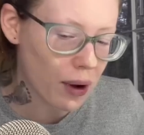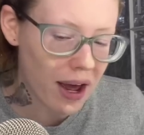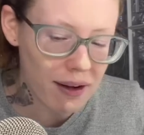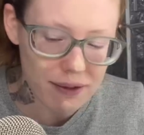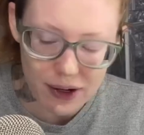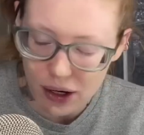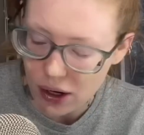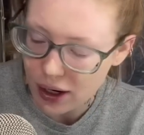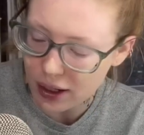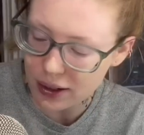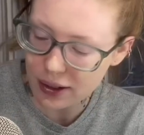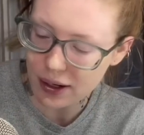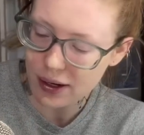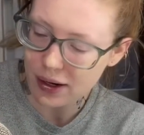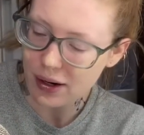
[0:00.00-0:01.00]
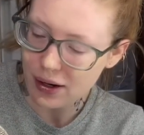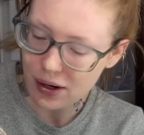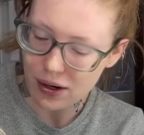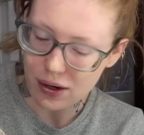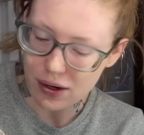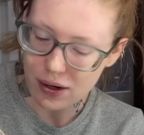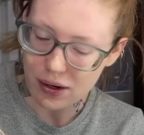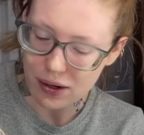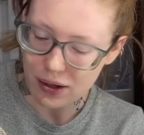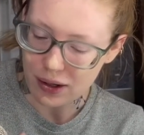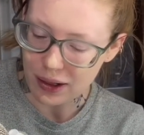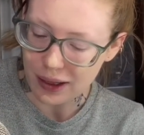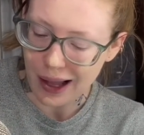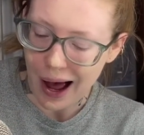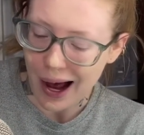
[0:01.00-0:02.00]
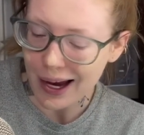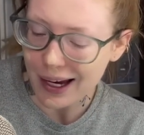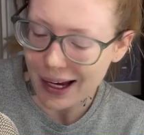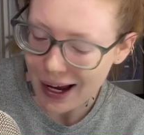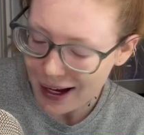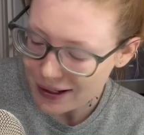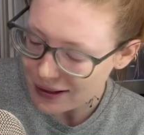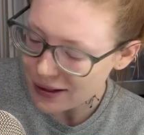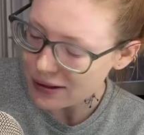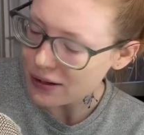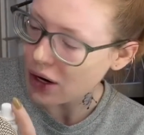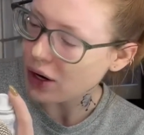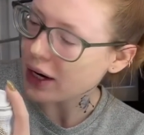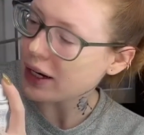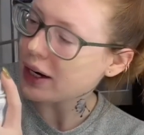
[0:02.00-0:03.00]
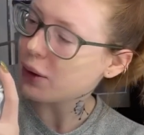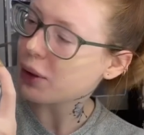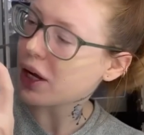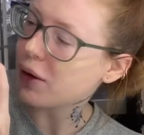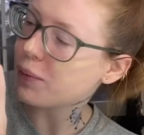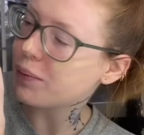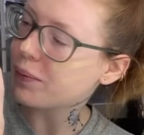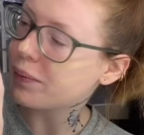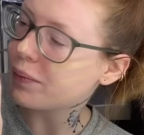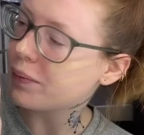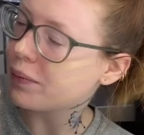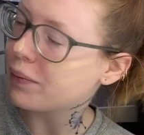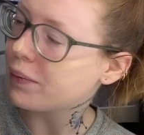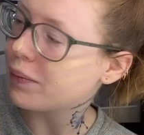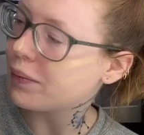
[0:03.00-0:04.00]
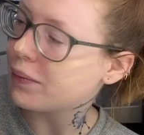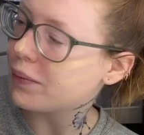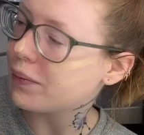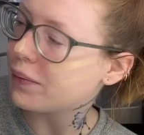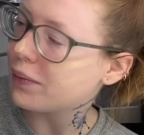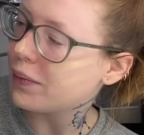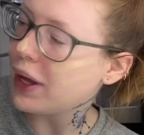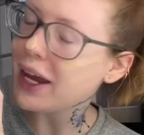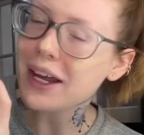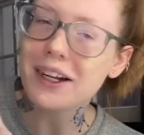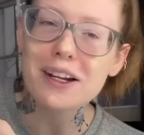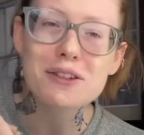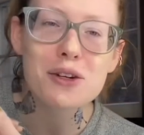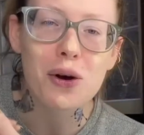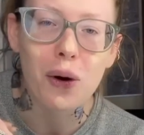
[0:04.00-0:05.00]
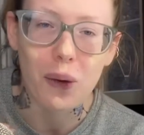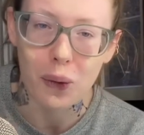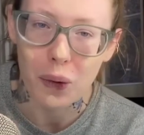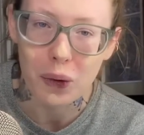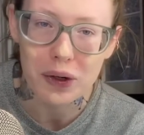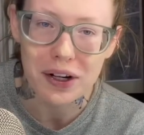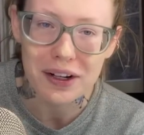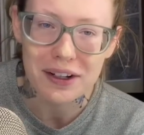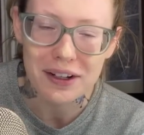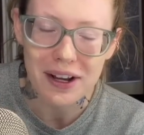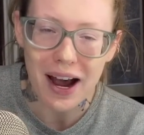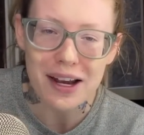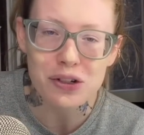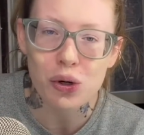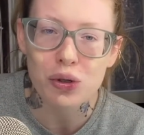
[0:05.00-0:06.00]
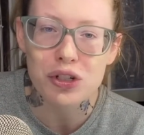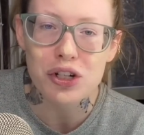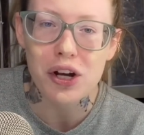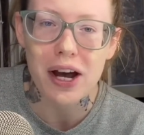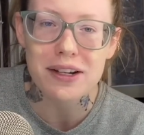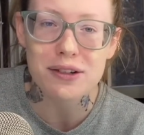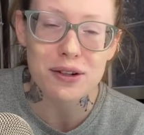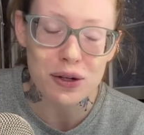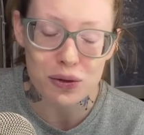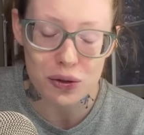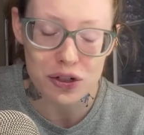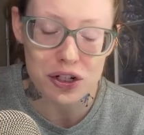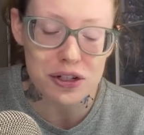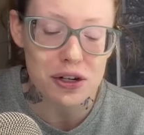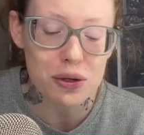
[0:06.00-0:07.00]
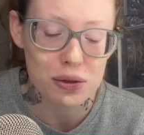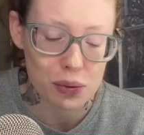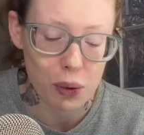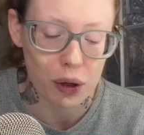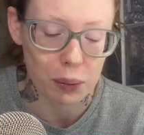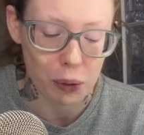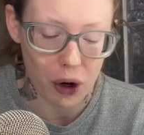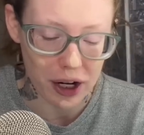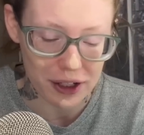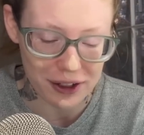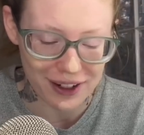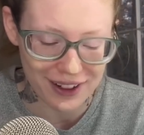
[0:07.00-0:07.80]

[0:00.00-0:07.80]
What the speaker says: Evian. Lying asses. Alright, here we go. And it's cold. I told you guys to just use warm water.